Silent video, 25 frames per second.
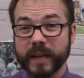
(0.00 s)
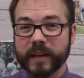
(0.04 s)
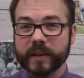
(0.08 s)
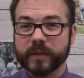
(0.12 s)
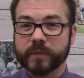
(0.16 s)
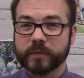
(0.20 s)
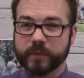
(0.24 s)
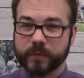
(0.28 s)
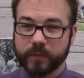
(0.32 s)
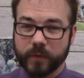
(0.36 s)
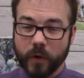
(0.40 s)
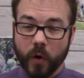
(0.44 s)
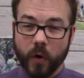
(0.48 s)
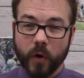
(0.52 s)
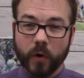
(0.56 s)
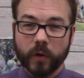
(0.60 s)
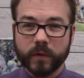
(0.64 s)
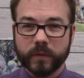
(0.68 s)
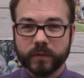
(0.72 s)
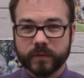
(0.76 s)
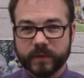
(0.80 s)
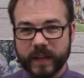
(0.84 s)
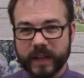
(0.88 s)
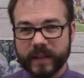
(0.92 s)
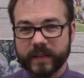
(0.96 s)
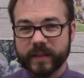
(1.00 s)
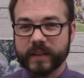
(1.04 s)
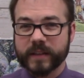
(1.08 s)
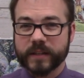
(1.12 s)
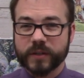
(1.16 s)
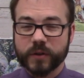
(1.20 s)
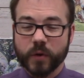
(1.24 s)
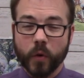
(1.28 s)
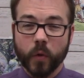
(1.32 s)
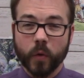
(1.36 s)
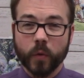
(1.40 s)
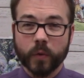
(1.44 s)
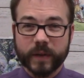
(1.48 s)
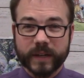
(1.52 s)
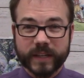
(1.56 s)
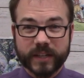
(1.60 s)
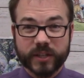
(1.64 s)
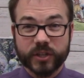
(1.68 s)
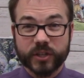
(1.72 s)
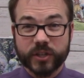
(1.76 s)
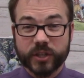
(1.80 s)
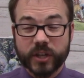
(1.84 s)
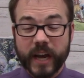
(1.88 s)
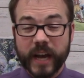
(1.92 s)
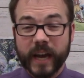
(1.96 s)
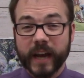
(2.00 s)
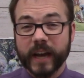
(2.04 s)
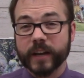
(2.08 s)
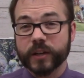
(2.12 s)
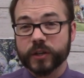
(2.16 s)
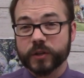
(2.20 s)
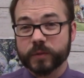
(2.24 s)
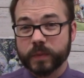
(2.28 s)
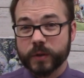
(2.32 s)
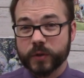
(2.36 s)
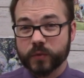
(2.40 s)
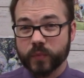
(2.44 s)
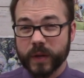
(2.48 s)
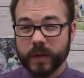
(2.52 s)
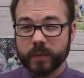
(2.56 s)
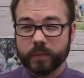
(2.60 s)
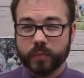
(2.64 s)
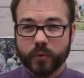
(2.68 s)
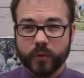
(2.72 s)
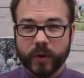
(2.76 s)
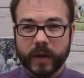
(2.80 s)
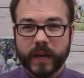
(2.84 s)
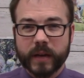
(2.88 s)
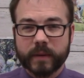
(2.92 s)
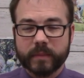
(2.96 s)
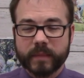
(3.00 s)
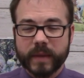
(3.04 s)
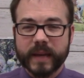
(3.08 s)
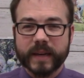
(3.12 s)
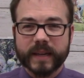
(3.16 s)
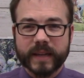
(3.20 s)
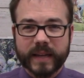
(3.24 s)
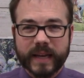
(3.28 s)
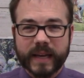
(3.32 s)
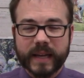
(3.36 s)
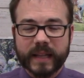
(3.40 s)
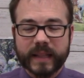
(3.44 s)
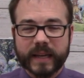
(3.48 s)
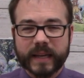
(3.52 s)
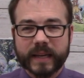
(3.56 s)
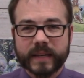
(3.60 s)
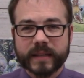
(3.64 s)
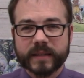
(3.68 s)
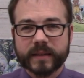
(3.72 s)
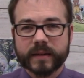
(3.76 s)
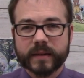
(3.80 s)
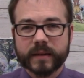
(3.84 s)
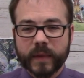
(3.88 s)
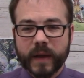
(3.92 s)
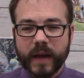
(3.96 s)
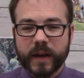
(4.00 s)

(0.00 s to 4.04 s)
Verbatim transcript: involved in this whole exchange between Priam and Achilles.